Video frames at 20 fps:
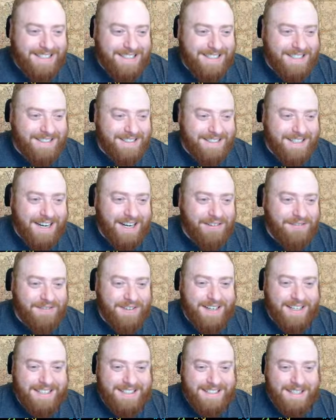so it's kind of
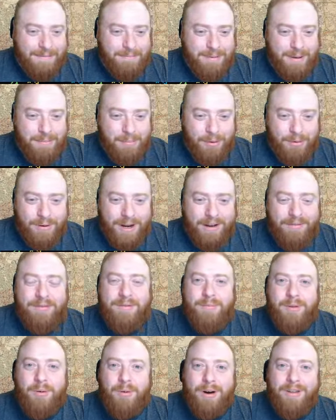funny send people away
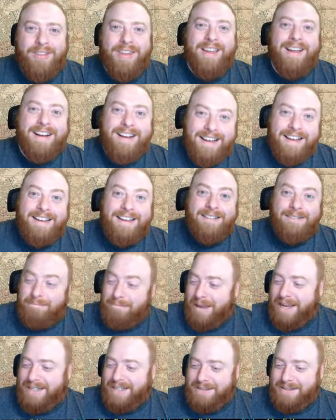from the one that
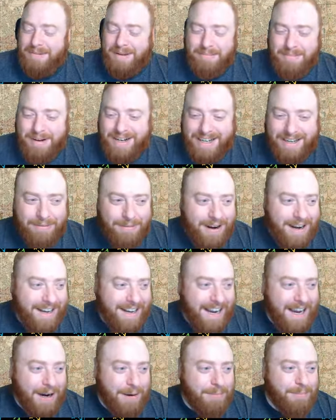makes me money right
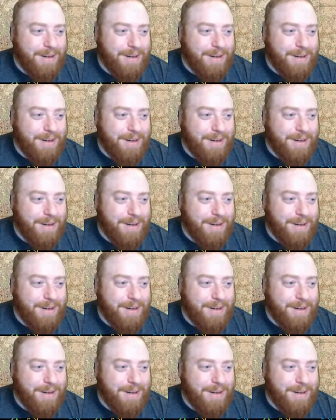now.